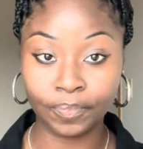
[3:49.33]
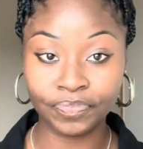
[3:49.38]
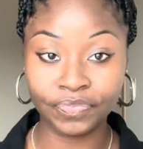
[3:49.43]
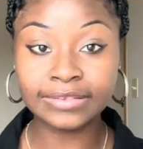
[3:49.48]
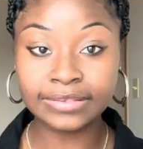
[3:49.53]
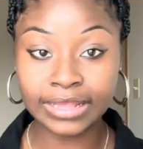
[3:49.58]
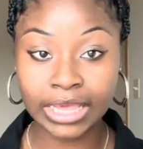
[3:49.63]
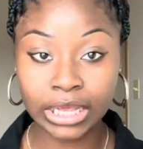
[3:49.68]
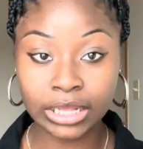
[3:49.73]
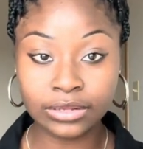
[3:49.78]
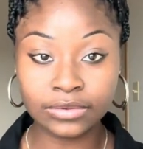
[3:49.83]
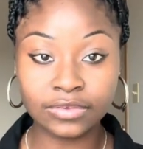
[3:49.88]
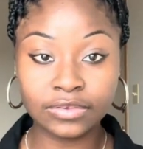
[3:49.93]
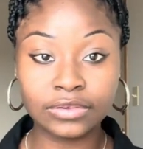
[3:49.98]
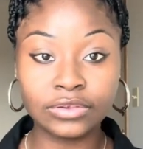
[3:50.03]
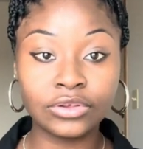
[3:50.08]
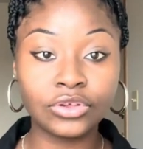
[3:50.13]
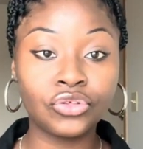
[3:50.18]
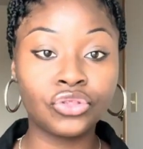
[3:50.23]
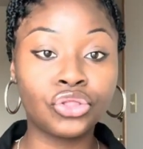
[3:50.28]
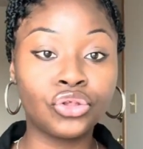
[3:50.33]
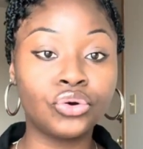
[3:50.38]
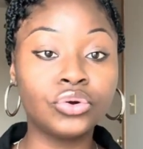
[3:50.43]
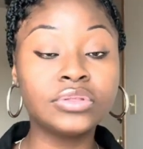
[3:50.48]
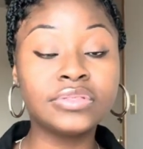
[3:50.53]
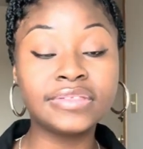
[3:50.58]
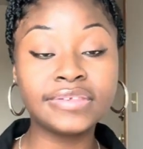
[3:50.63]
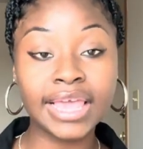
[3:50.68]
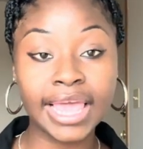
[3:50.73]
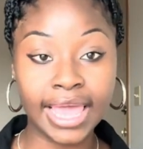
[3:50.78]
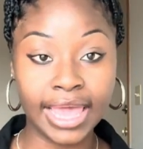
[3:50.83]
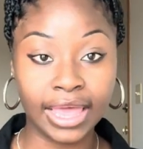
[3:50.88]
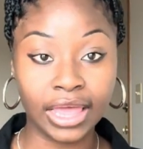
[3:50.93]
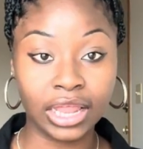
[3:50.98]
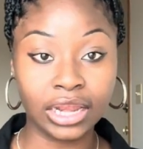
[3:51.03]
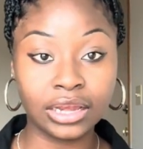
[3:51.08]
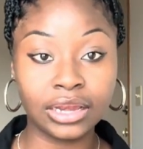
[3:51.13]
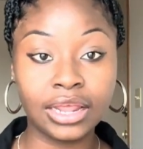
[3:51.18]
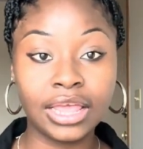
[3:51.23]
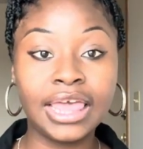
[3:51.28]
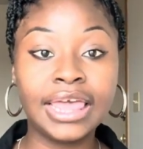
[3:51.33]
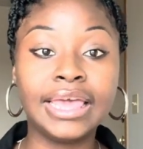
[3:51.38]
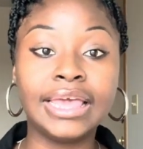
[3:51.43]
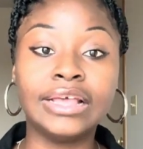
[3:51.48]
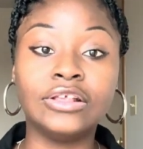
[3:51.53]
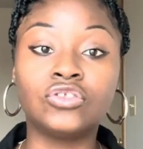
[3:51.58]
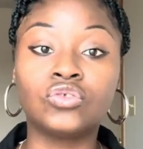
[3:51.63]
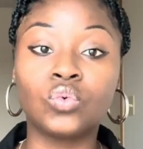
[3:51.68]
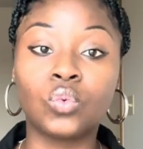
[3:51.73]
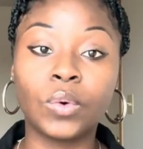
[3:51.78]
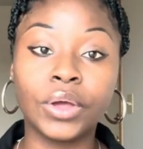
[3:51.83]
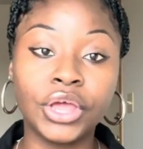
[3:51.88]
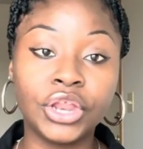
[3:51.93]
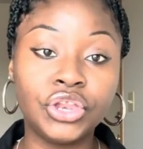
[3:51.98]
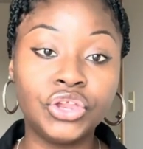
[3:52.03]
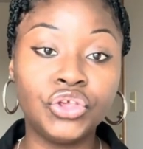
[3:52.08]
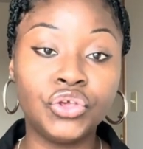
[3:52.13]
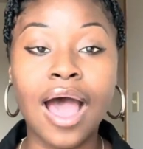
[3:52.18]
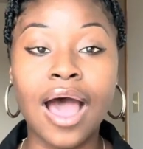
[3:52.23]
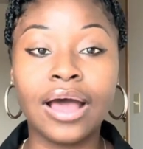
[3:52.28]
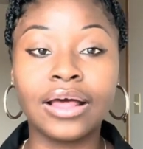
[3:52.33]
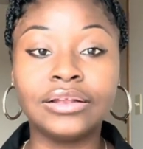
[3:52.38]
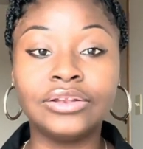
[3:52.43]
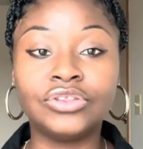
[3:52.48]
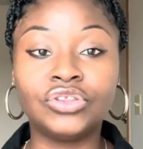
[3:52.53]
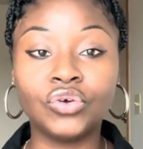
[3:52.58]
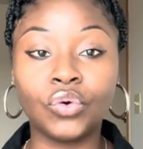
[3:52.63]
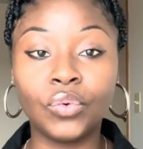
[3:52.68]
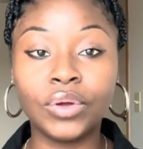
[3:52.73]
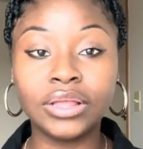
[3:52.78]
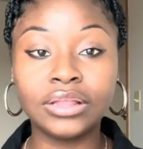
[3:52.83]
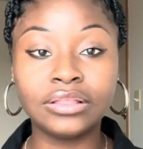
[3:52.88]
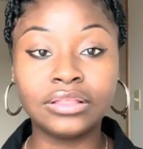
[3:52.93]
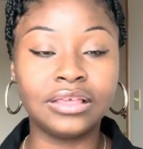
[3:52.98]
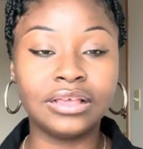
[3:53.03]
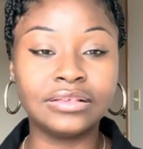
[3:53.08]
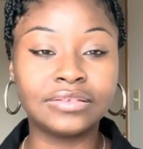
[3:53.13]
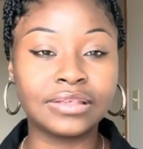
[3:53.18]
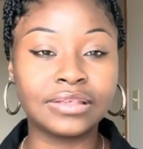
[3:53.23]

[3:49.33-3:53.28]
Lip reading: 6 through 10 is when you are doing these